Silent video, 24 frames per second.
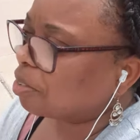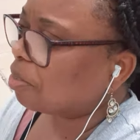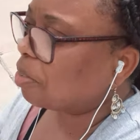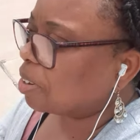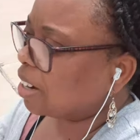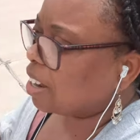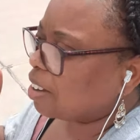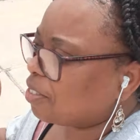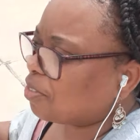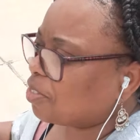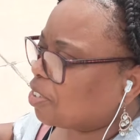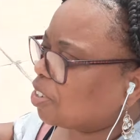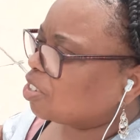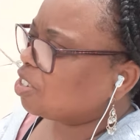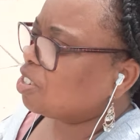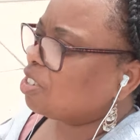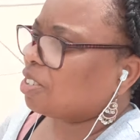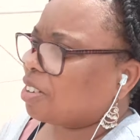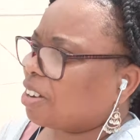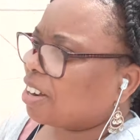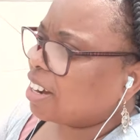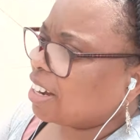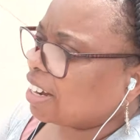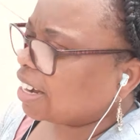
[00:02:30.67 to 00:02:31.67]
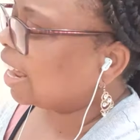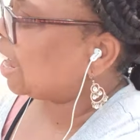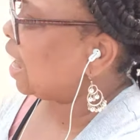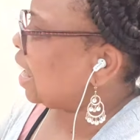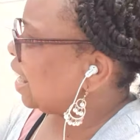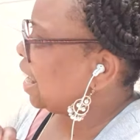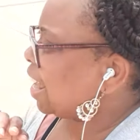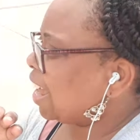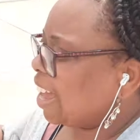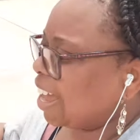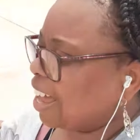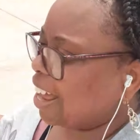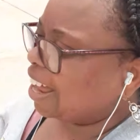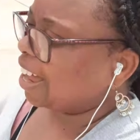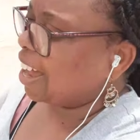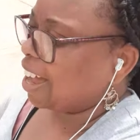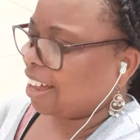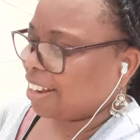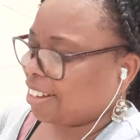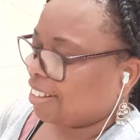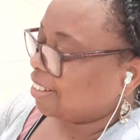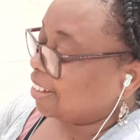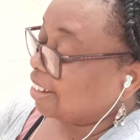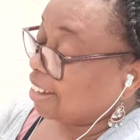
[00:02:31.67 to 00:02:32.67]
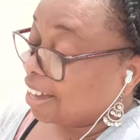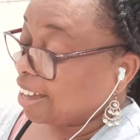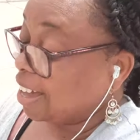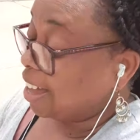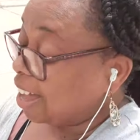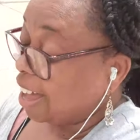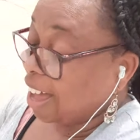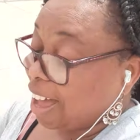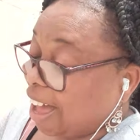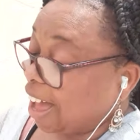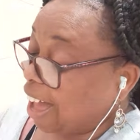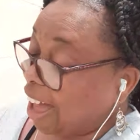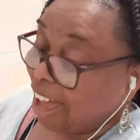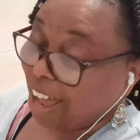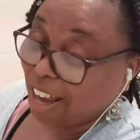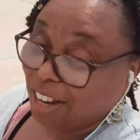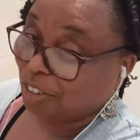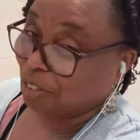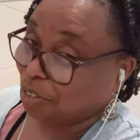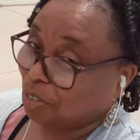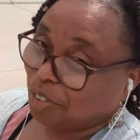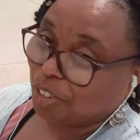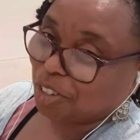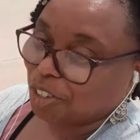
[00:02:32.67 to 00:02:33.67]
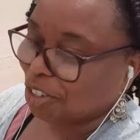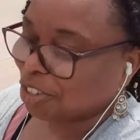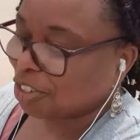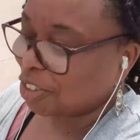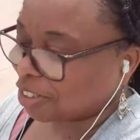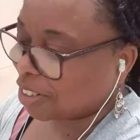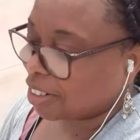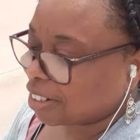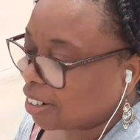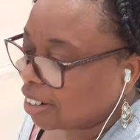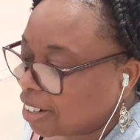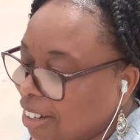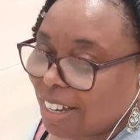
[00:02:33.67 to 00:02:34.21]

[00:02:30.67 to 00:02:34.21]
when I first started, I had, I had no furniture.